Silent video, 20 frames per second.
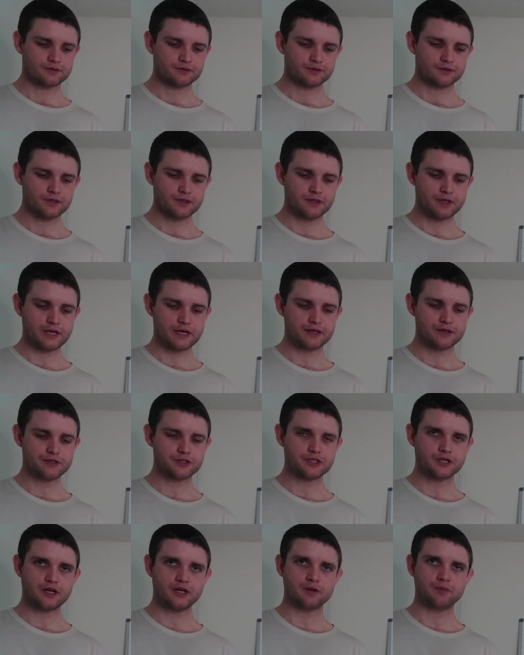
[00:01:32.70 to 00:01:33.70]
So then you
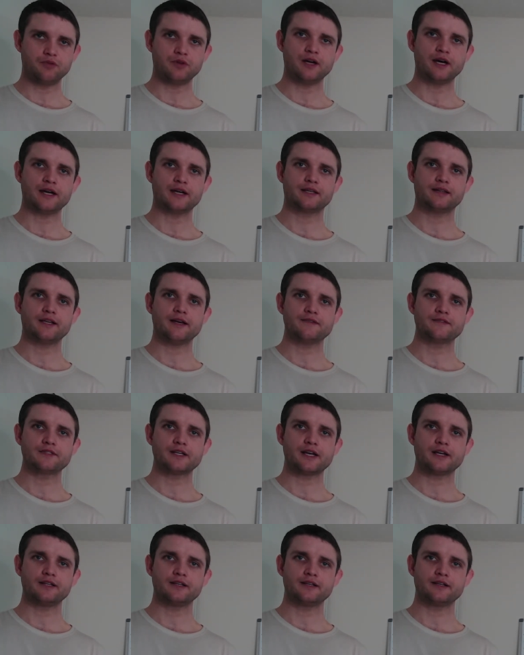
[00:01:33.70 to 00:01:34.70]
start applying left
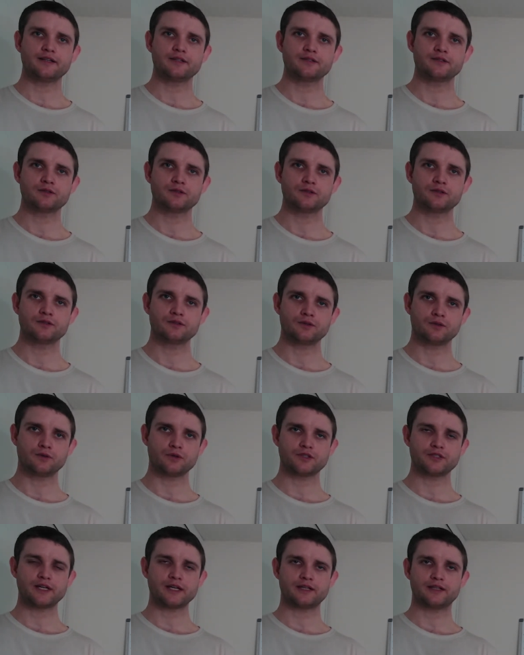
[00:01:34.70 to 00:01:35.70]
cyclic or
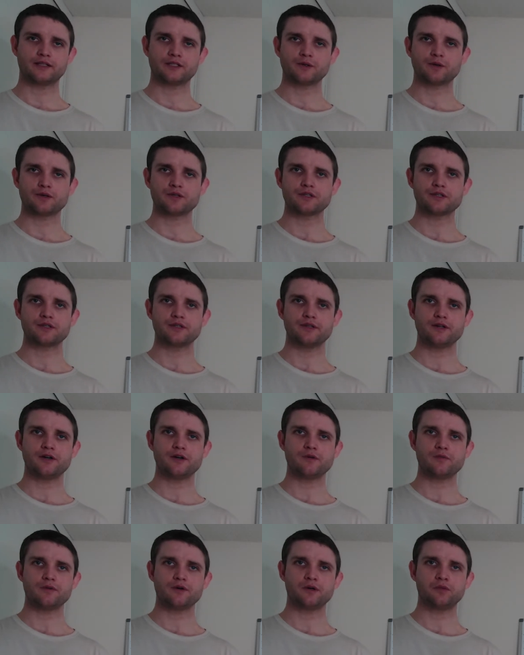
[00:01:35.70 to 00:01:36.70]
cyclic towards the
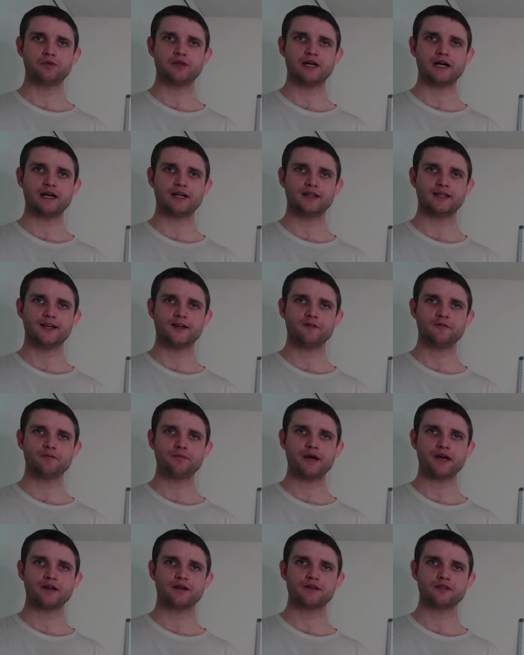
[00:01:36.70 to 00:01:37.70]
slope, apply left
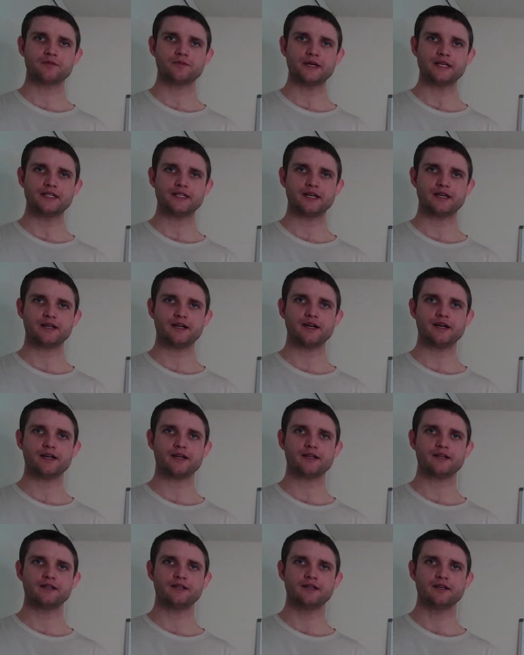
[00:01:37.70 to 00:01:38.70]
pedal to maintain
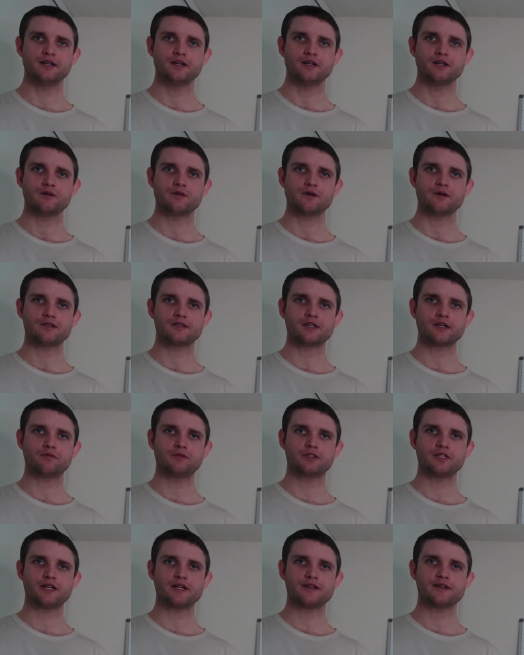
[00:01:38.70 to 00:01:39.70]
heading while
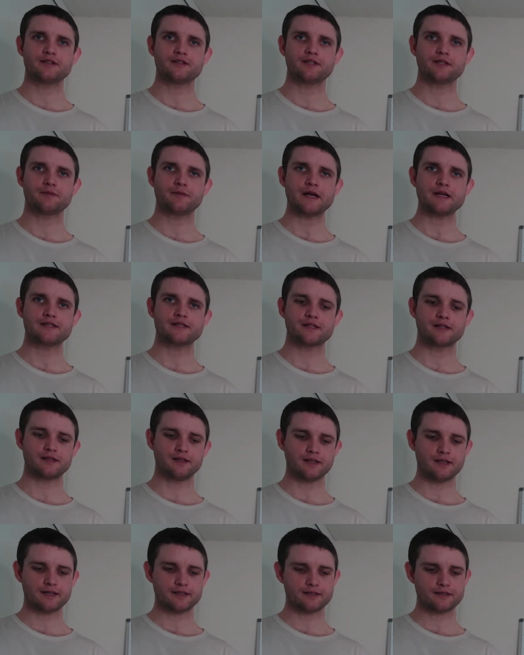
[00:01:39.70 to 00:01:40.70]
simultaneously raising the
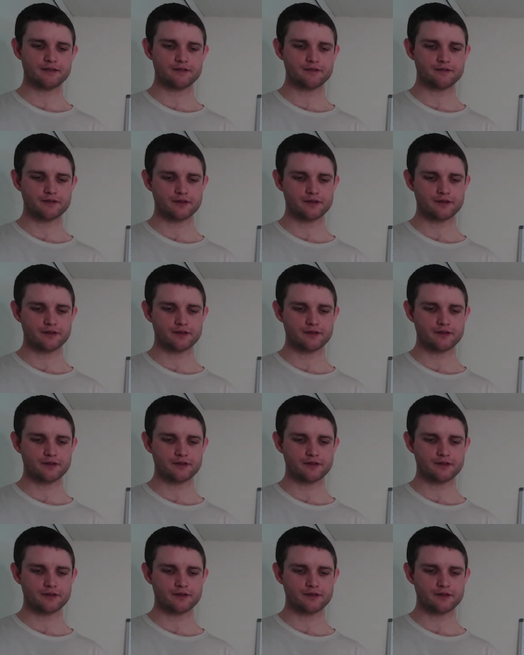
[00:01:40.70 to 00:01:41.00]
collective.